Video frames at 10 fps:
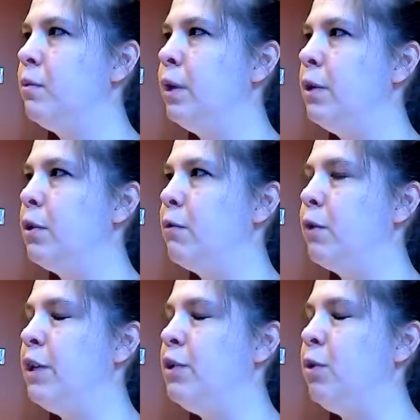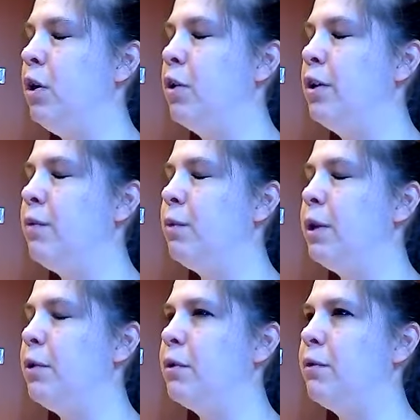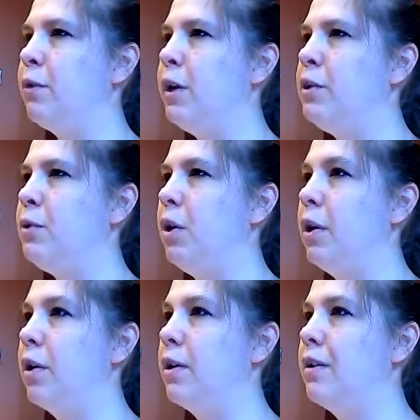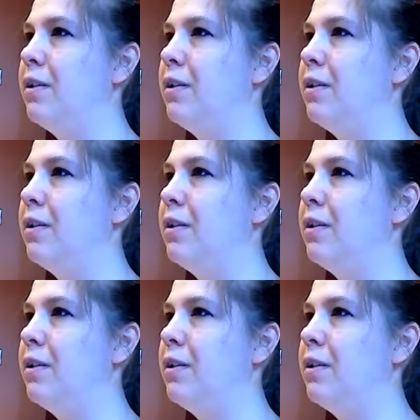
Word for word: what you're afraid you aren't, and what you're afraid you are.